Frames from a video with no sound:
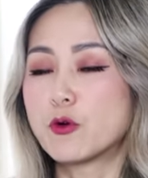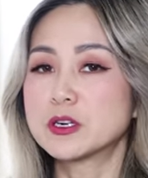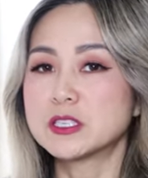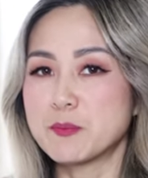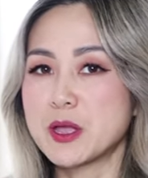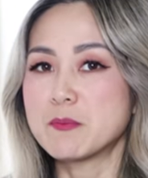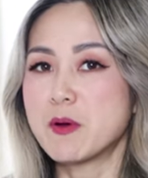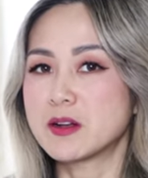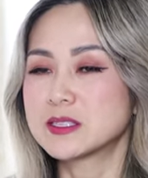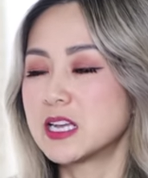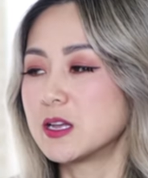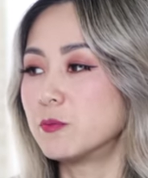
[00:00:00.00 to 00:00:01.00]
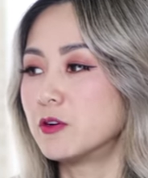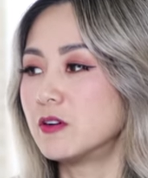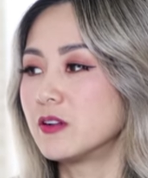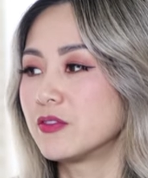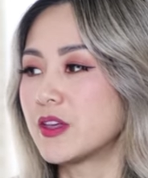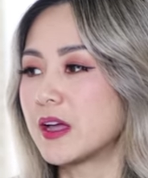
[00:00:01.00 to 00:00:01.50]
of course, a ping pong
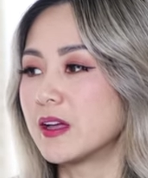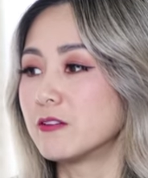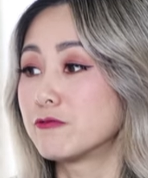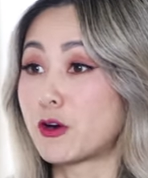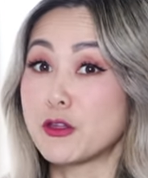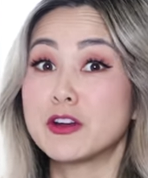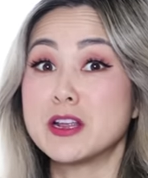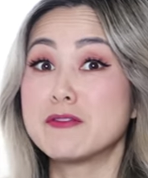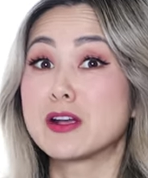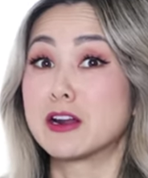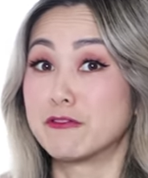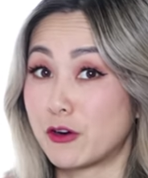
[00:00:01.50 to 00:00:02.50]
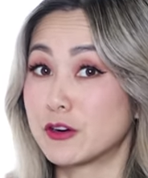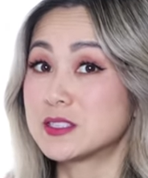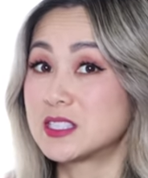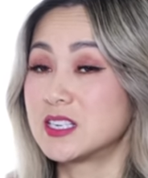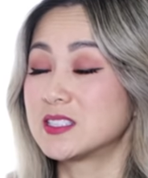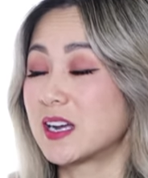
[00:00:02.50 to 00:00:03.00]
table that further even
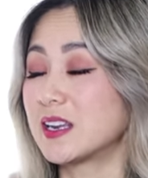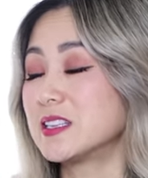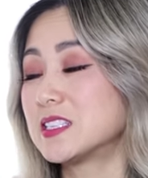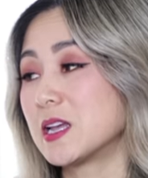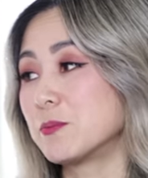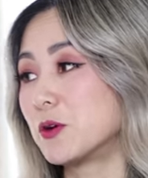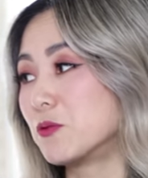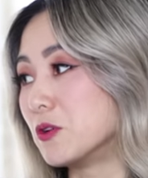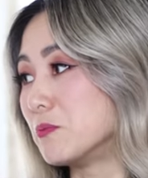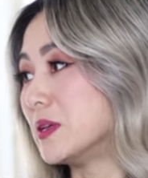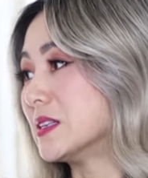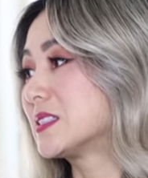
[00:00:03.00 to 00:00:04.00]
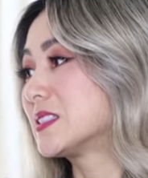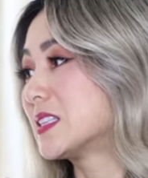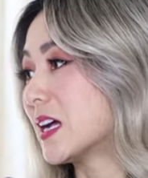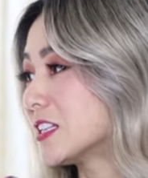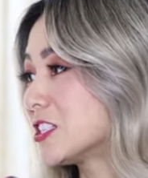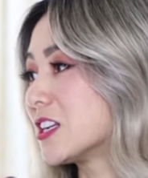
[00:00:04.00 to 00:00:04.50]
converts to a dining table would be
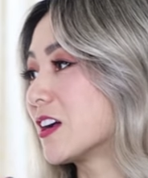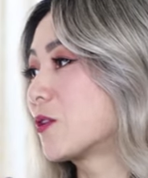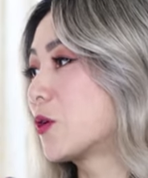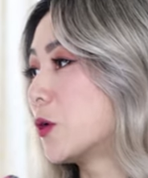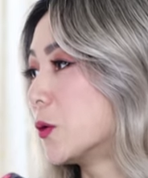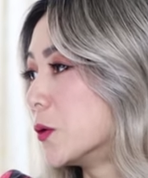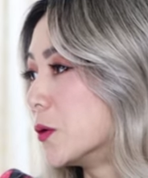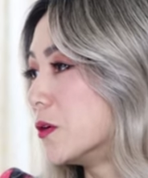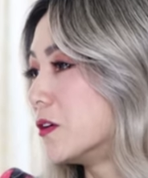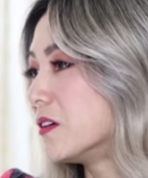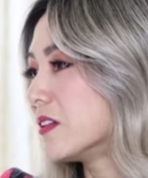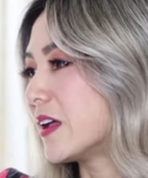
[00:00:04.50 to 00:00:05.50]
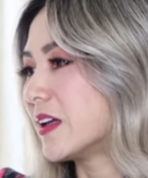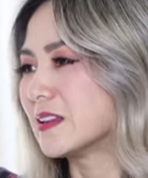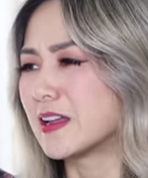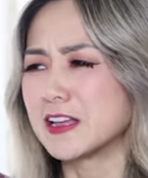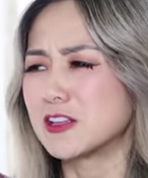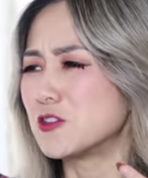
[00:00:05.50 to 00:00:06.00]
such a cool
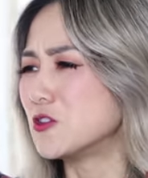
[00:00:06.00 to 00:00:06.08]
and like